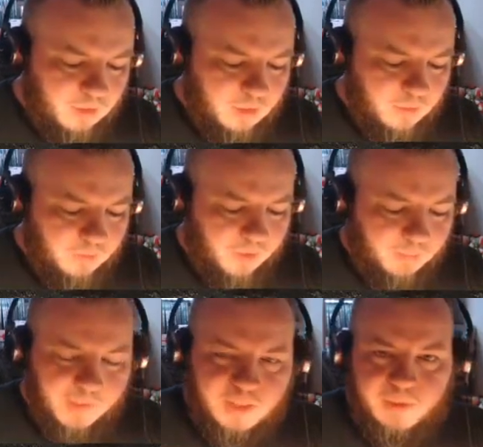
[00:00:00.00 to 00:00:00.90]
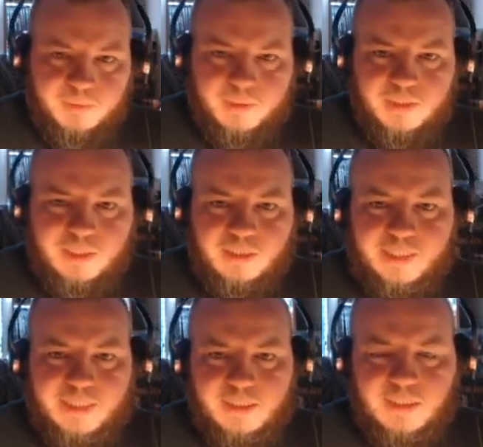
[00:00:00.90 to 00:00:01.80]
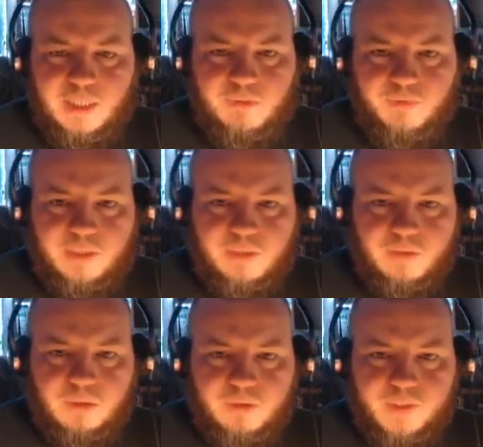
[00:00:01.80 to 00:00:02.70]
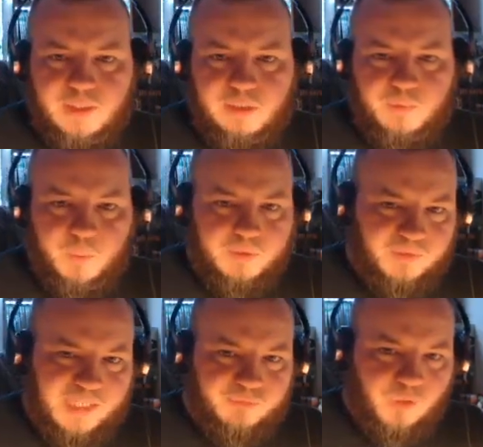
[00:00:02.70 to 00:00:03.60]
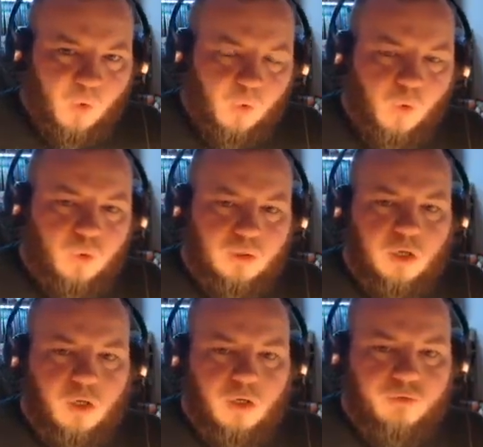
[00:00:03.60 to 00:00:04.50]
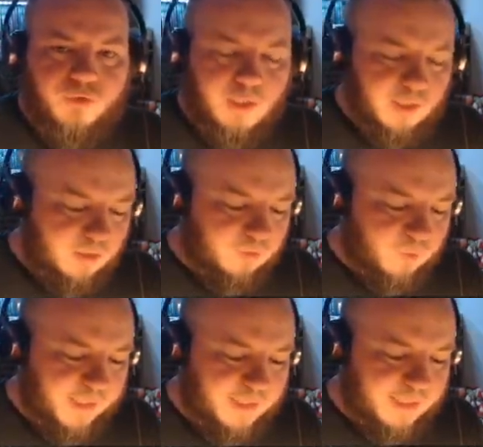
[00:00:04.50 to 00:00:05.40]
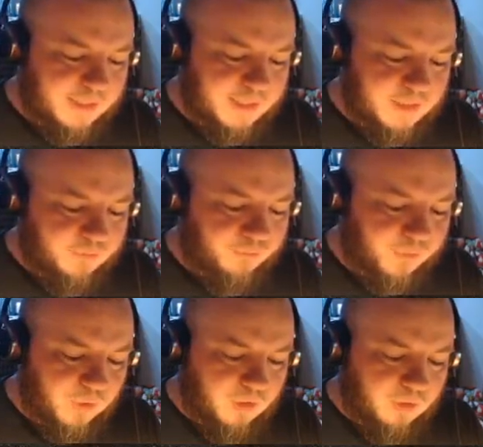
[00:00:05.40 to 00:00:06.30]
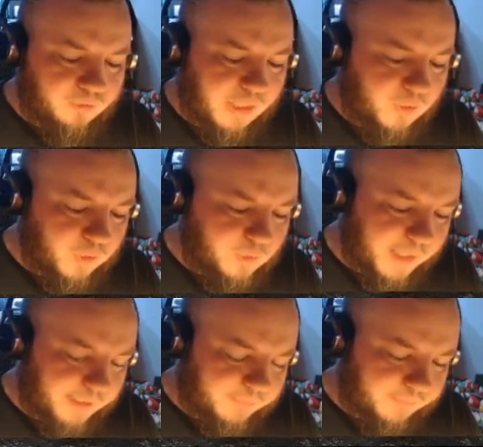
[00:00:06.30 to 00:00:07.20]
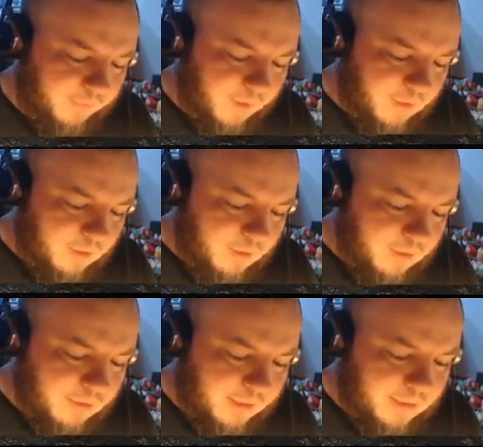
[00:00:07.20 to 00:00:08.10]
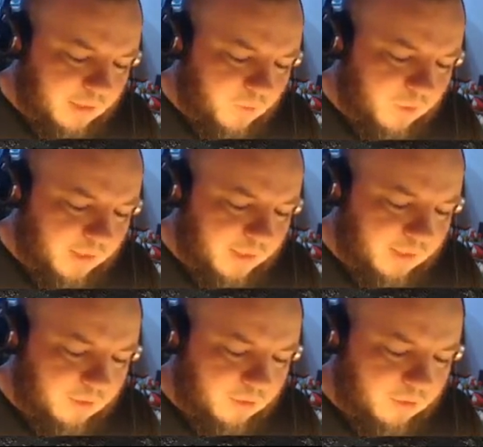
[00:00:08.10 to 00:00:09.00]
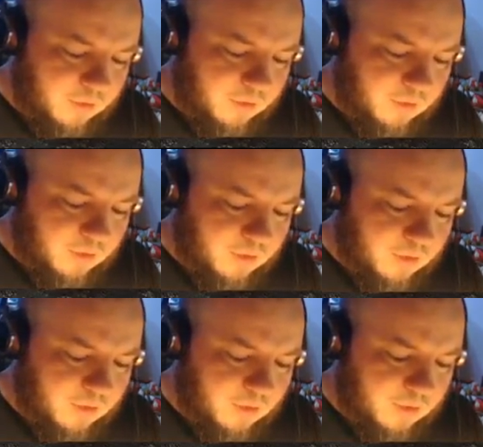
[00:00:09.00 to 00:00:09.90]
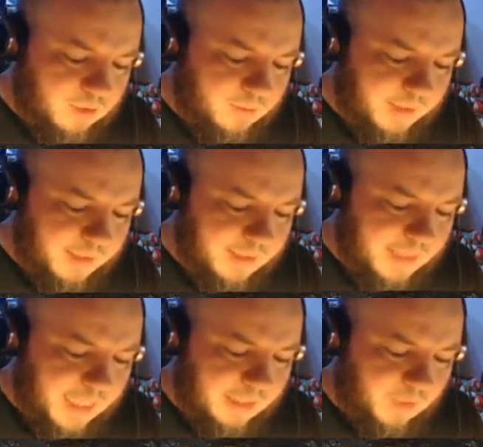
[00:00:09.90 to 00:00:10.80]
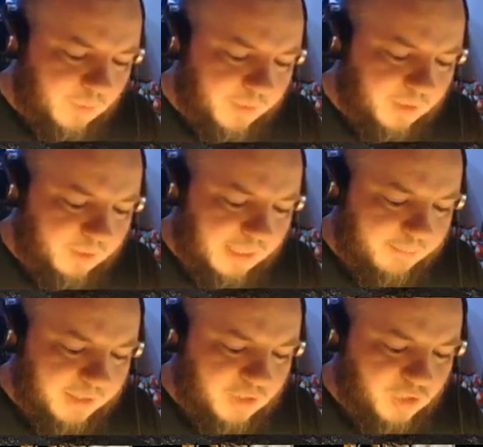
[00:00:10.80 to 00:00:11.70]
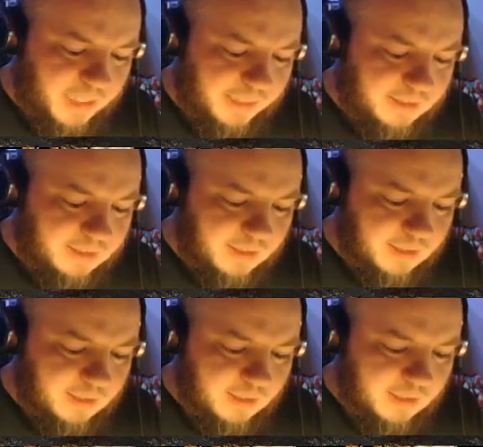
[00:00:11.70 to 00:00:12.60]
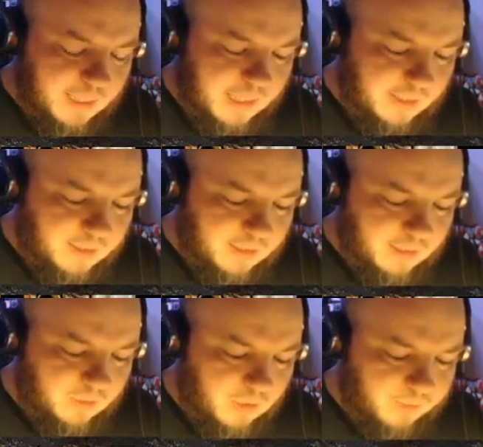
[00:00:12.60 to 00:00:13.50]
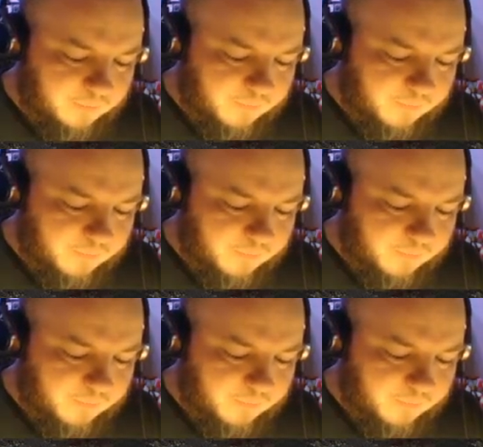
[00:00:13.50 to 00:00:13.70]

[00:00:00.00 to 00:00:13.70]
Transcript: We've got a much, much, much cleaner surface all of a sudden, but we've left all of the recesses full of that oil paint. So let's start working on something like his hand, where we got that magenta ink earlier on.